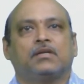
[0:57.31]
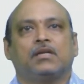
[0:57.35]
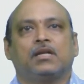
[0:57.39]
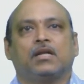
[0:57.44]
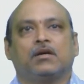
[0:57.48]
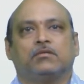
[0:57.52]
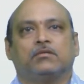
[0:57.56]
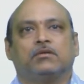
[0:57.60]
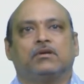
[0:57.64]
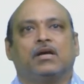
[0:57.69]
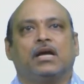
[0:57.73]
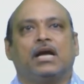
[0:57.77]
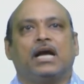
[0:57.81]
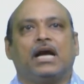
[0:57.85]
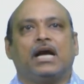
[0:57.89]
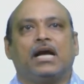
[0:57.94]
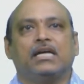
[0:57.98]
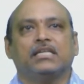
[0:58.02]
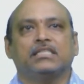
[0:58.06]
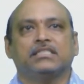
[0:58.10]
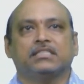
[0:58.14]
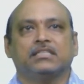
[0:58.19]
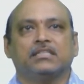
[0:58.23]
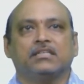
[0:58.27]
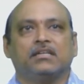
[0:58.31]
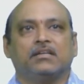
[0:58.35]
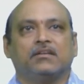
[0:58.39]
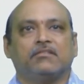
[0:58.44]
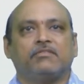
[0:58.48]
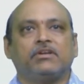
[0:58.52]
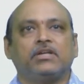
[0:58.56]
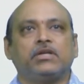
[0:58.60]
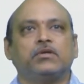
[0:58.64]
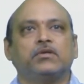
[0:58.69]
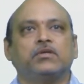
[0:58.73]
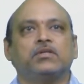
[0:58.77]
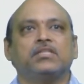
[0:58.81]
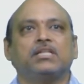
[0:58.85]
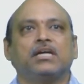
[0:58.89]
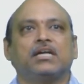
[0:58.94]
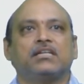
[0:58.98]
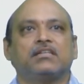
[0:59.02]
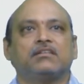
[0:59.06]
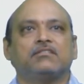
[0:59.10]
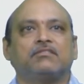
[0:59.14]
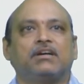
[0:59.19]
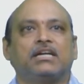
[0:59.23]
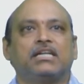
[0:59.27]
Now, as we know
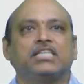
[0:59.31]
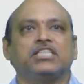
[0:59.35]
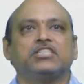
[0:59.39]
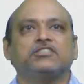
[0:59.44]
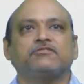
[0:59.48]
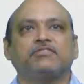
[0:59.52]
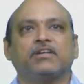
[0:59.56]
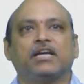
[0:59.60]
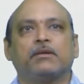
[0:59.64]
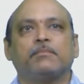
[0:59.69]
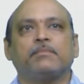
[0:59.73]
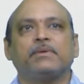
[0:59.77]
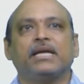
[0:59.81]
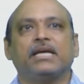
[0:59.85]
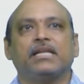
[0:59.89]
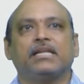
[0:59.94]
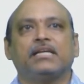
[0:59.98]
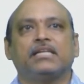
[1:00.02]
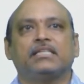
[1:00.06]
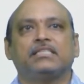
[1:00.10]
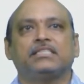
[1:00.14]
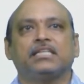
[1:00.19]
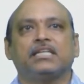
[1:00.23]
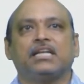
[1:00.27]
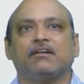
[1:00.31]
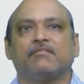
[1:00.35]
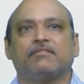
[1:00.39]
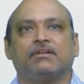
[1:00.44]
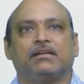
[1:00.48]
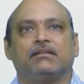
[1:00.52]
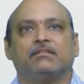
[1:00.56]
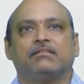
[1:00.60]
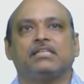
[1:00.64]
that what is Fermi energy level,